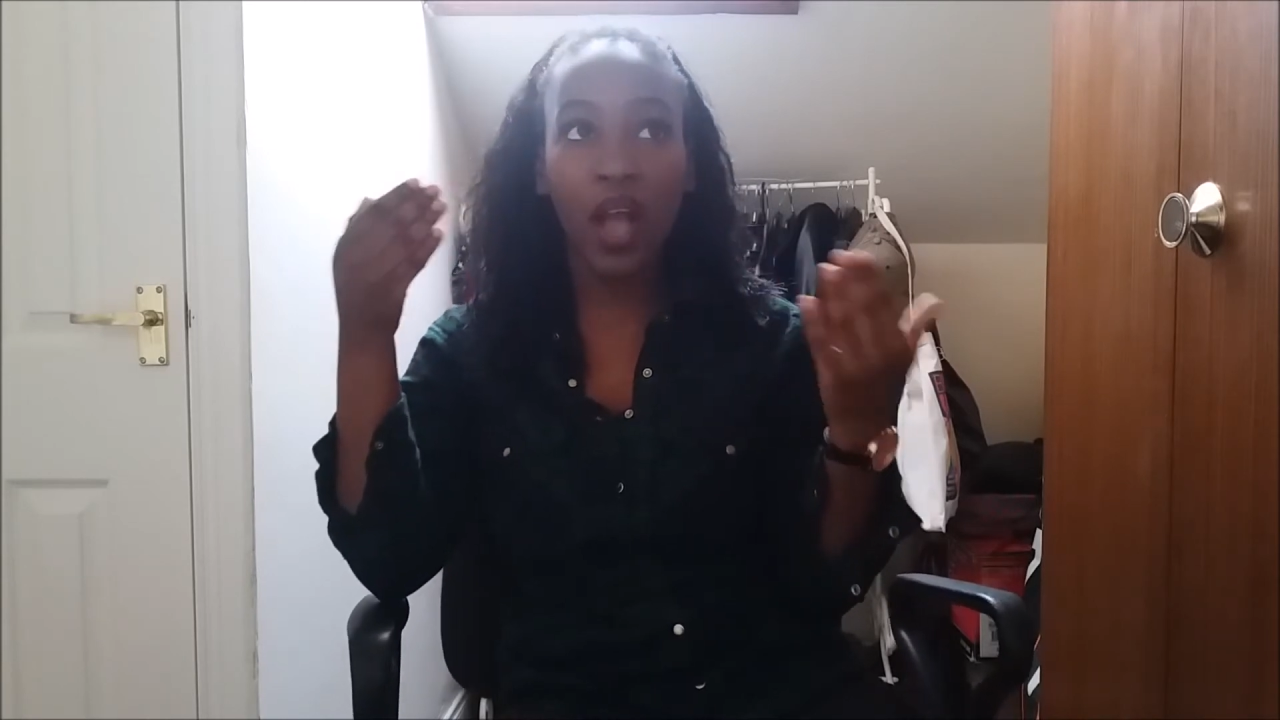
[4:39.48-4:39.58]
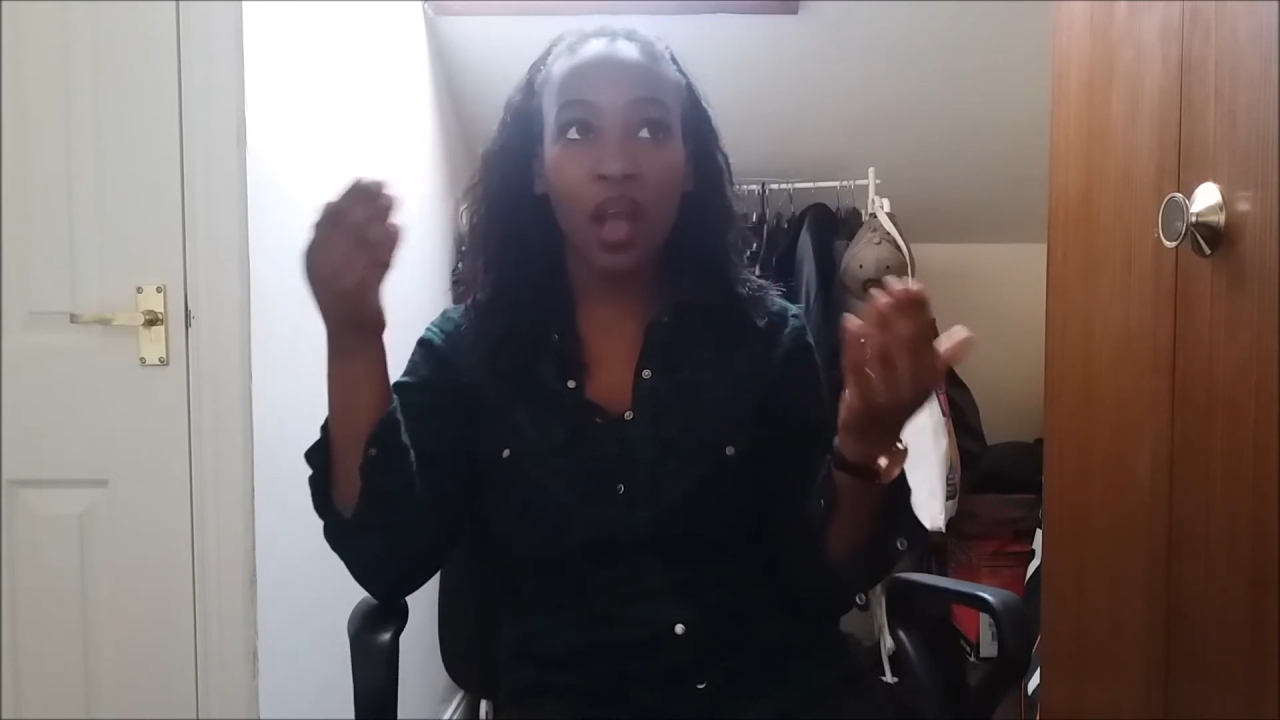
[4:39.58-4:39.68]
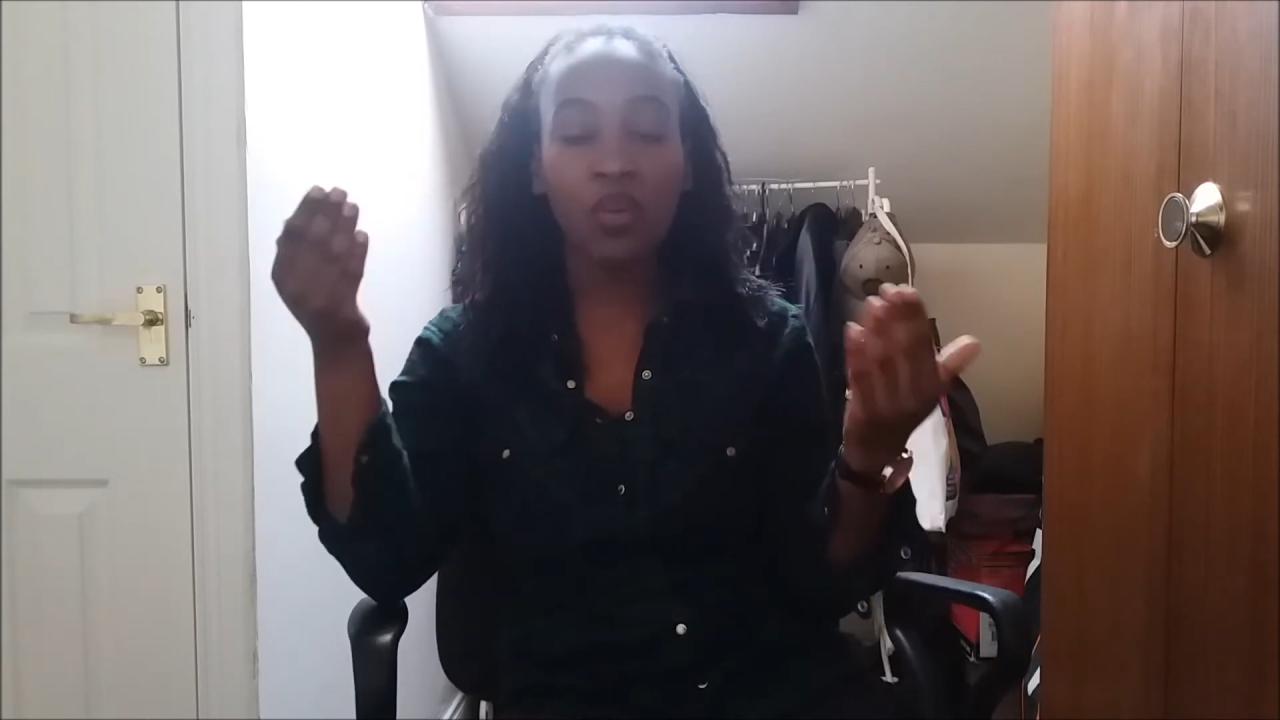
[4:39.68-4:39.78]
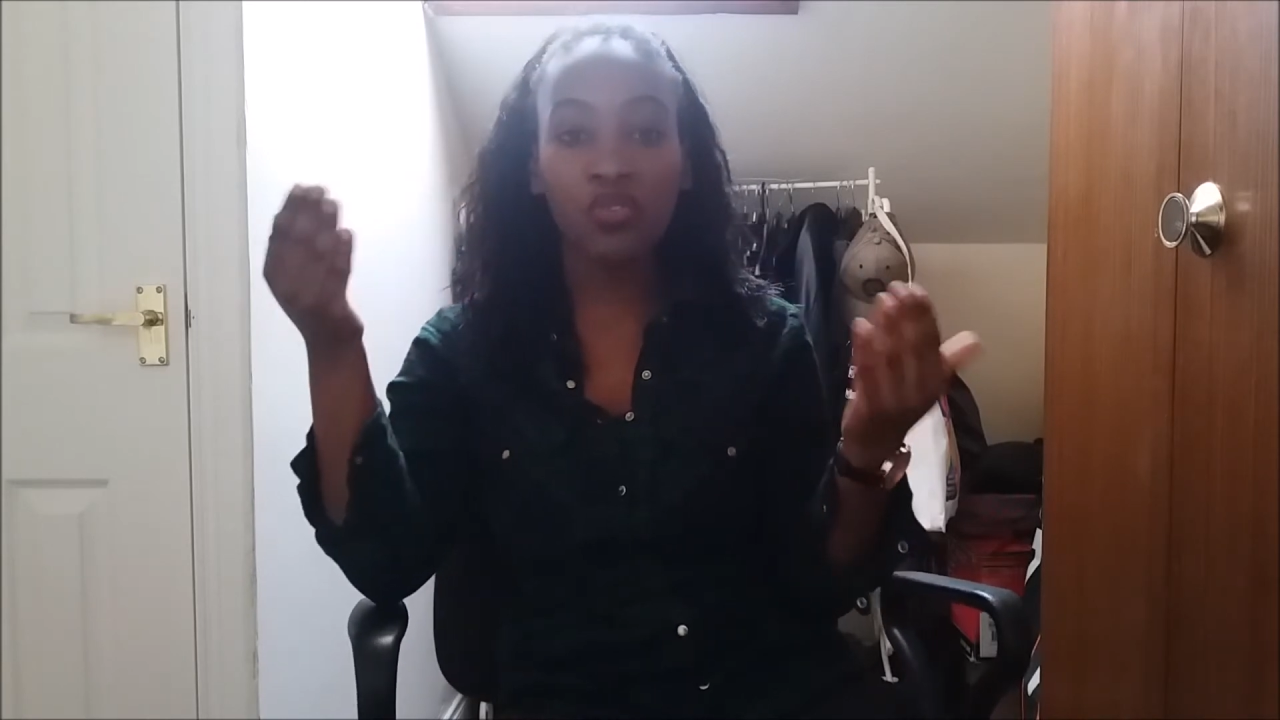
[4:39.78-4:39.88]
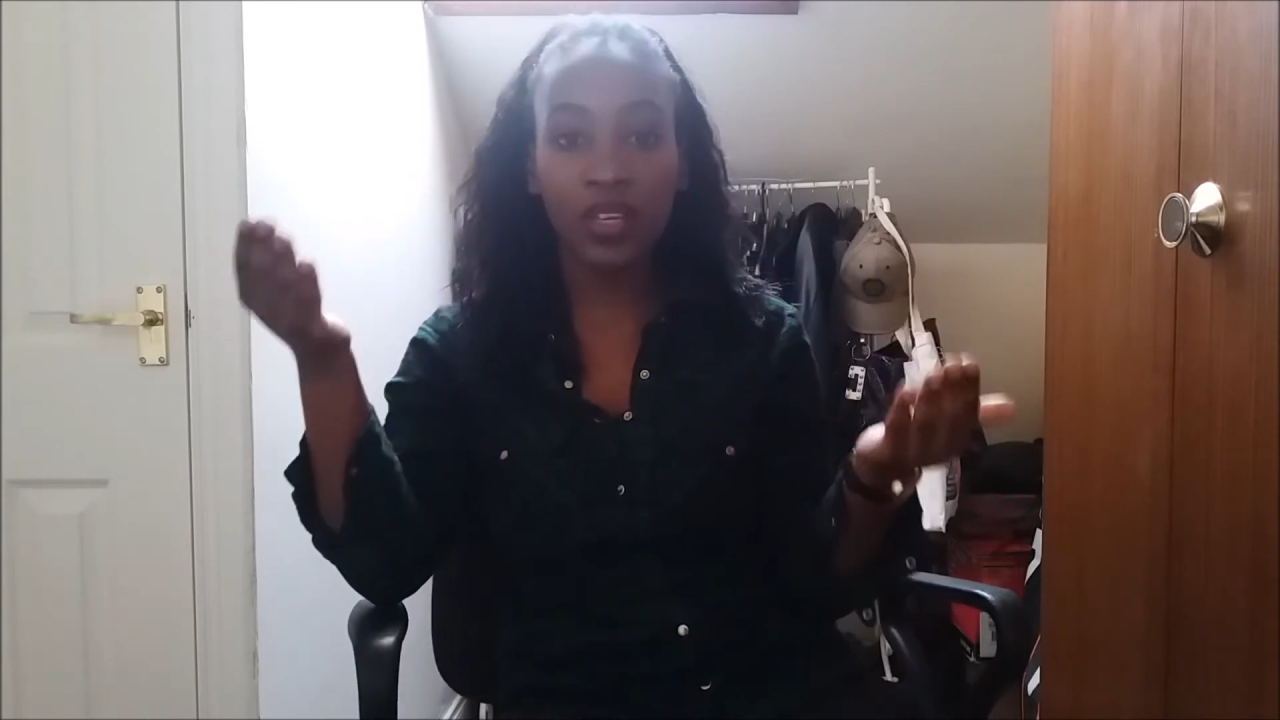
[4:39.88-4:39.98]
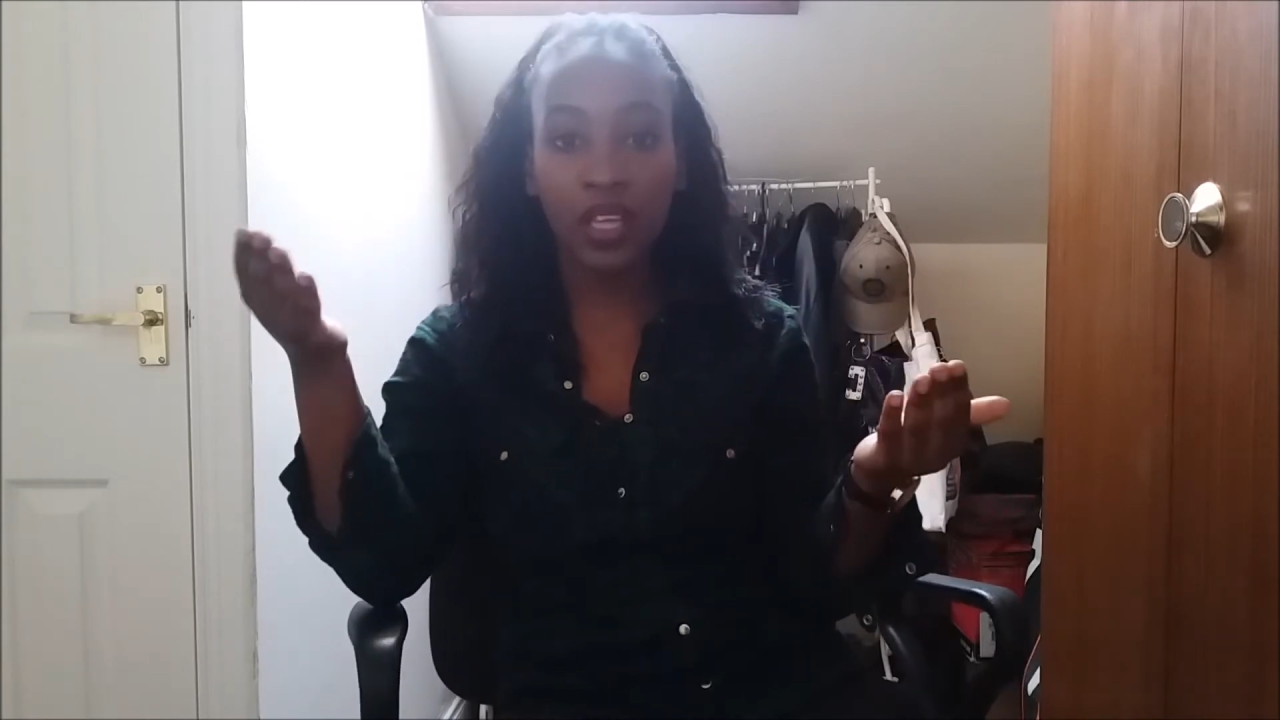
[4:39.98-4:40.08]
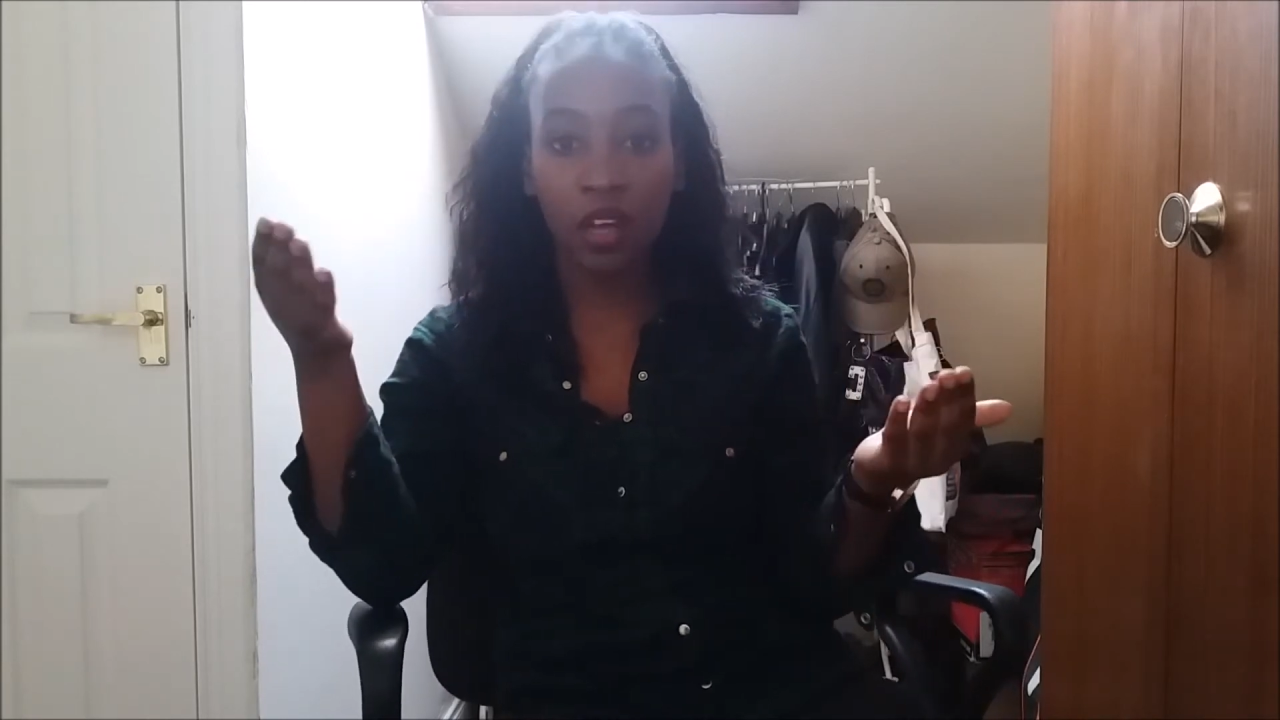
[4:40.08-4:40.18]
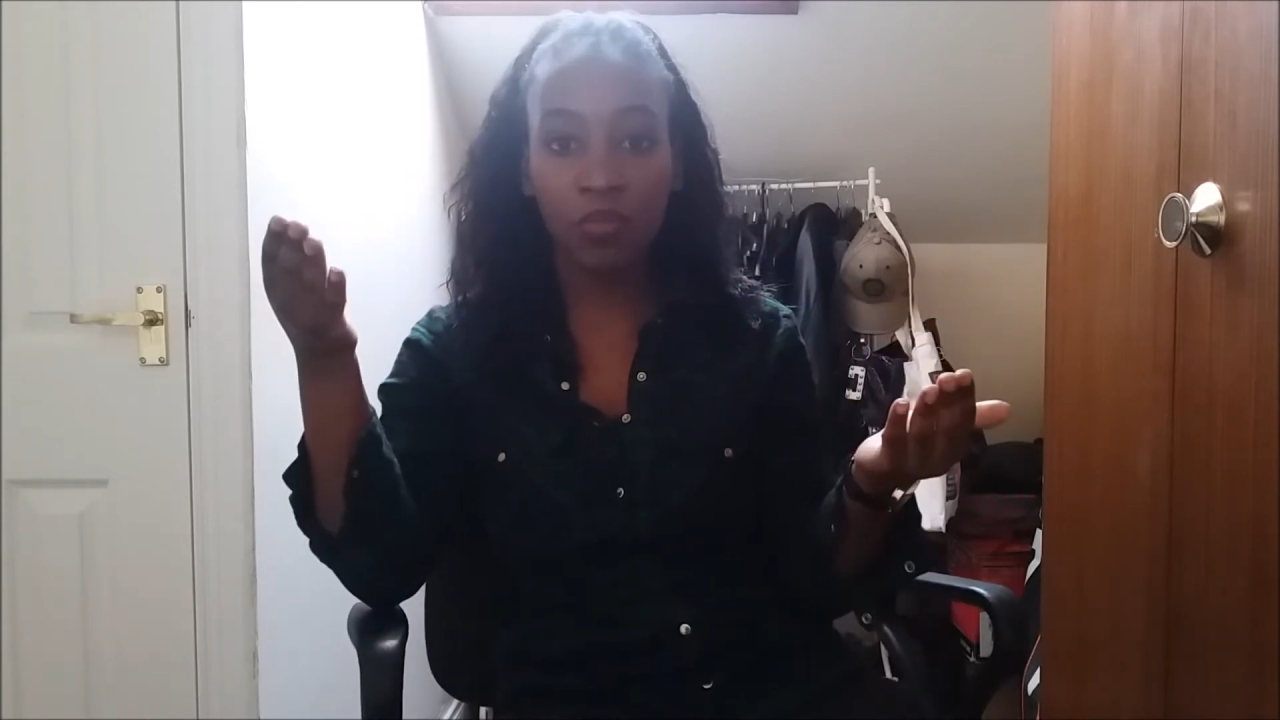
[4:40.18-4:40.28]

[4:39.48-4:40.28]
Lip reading: how it really